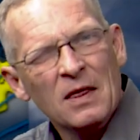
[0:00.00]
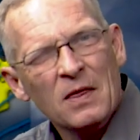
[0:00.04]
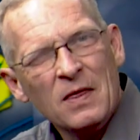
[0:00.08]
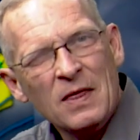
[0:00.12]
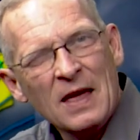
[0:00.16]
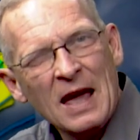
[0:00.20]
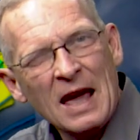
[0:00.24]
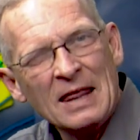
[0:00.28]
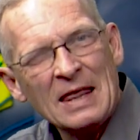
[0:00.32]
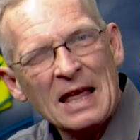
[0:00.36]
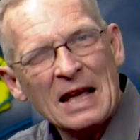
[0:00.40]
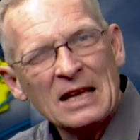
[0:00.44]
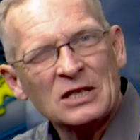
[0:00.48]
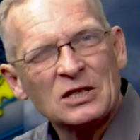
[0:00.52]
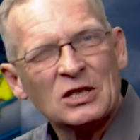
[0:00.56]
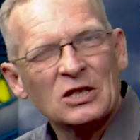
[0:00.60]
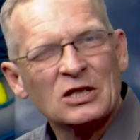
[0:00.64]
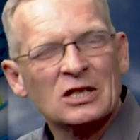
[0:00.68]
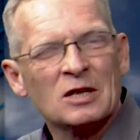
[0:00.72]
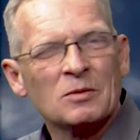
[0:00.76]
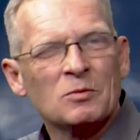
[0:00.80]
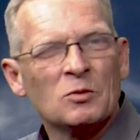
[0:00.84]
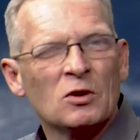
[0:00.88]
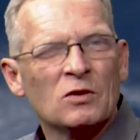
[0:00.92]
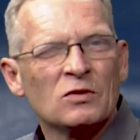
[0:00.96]
Then that
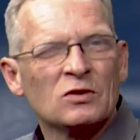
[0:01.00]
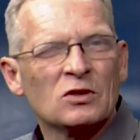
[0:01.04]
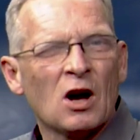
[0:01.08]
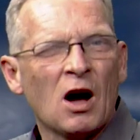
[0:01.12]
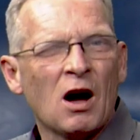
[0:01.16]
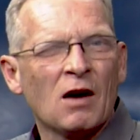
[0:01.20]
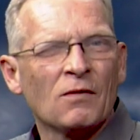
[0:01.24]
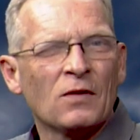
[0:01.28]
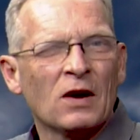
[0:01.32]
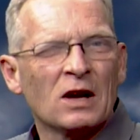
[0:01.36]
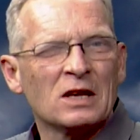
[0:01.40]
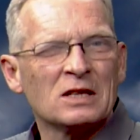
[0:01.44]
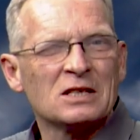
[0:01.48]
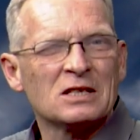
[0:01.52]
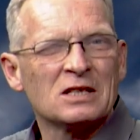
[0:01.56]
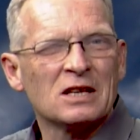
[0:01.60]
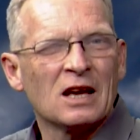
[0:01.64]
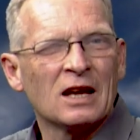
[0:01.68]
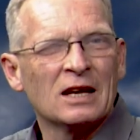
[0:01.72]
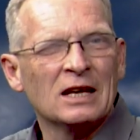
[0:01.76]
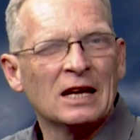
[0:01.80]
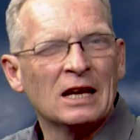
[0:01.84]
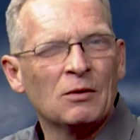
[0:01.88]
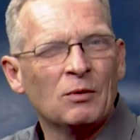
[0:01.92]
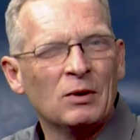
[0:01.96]
system moves off on
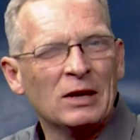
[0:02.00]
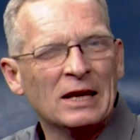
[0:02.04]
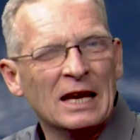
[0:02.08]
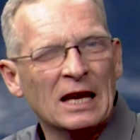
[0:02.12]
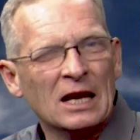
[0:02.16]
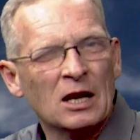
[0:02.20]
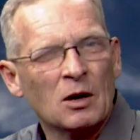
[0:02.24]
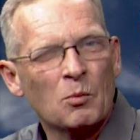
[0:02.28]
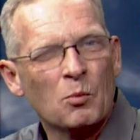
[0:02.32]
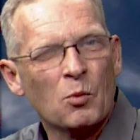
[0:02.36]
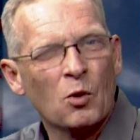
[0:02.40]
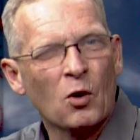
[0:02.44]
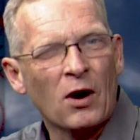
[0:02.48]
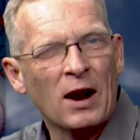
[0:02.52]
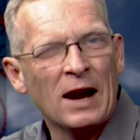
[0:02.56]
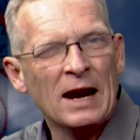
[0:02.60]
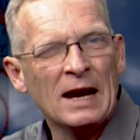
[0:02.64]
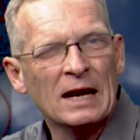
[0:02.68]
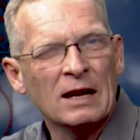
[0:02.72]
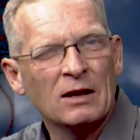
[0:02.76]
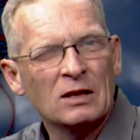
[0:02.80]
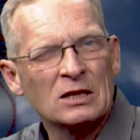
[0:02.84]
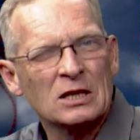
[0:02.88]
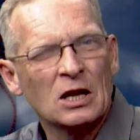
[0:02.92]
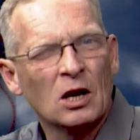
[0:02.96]
Sunday. We get a
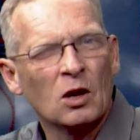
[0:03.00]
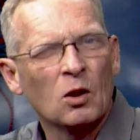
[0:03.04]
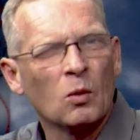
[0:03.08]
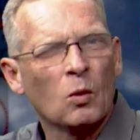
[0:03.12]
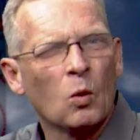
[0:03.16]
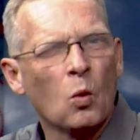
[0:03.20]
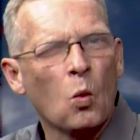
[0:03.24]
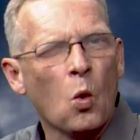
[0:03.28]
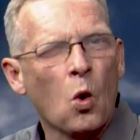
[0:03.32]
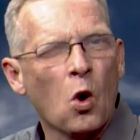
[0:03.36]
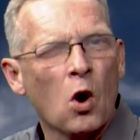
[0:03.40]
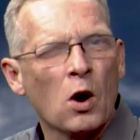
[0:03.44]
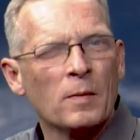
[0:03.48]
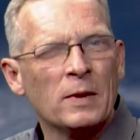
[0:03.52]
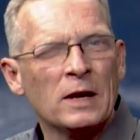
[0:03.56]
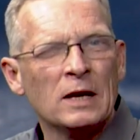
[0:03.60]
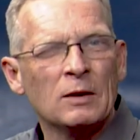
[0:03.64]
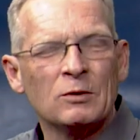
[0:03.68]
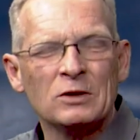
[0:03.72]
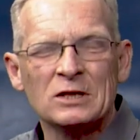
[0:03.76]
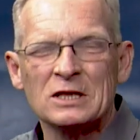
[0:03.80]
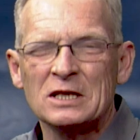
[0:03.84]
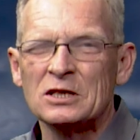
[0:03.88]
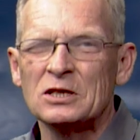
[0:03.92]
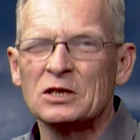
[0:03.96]
break, we get a little
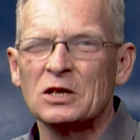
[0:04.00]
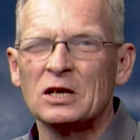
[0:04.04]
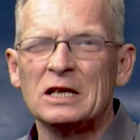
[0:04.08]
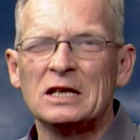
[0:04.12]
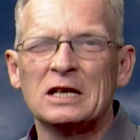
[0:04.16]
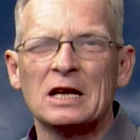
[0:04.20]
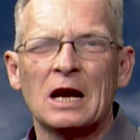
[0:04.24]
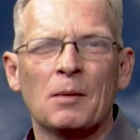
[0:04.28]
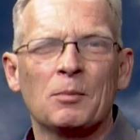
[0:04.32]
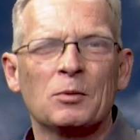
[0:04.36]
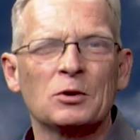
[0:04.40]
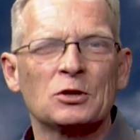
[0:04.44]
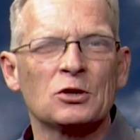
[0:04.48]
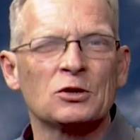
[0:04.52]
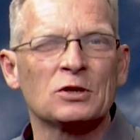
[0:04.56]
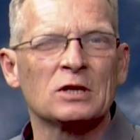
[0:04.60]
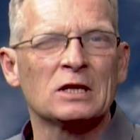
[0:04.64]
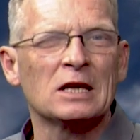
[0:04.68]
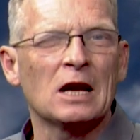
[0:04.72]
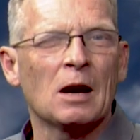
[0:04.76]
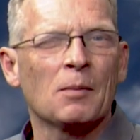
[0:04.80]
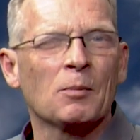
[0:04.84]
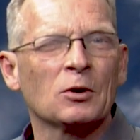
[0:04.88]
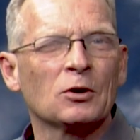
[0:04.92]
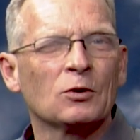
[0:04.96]
warming. We see city temperatures
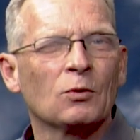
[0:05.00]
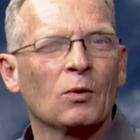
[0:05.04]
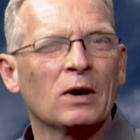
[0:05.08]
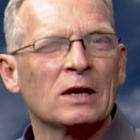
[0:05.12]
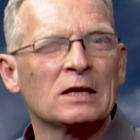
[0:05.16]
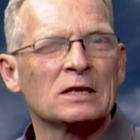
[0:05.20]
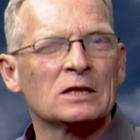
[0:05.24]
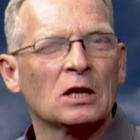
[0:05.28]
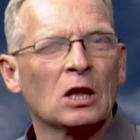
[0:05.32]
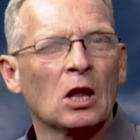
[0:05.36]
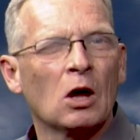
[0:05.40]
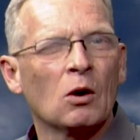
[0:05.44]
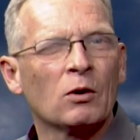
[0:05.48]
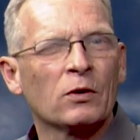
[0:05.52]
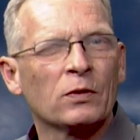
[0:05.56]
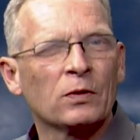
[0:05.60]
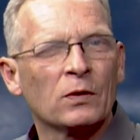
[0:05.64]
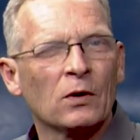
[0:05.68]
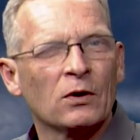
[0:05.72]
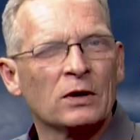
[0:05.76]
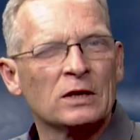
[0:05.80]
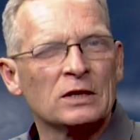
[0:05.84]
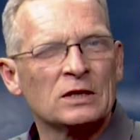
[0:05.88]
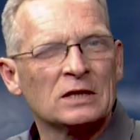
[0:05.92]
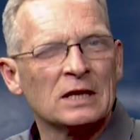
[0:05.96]
in the upper 20s to lower
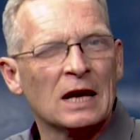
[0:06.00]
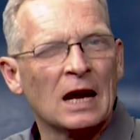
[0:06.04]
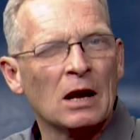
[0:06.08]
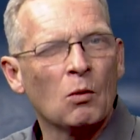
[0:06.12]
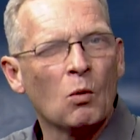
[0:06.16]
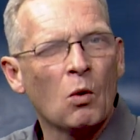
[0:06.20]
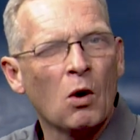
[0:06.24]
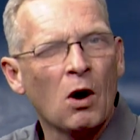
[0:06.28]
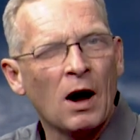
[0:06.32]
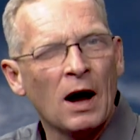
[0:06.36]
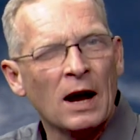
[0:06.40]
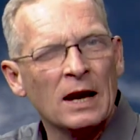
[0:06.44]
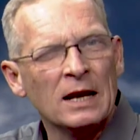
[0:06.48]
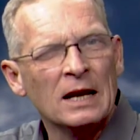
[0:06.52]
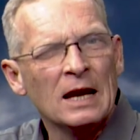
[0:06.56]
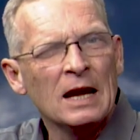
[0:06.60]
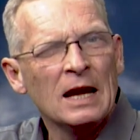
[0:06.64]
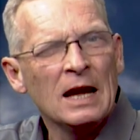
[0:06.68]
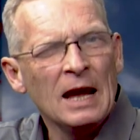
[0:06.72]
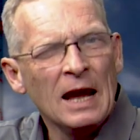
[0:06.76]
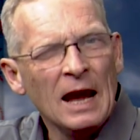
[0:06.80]
30s statewide.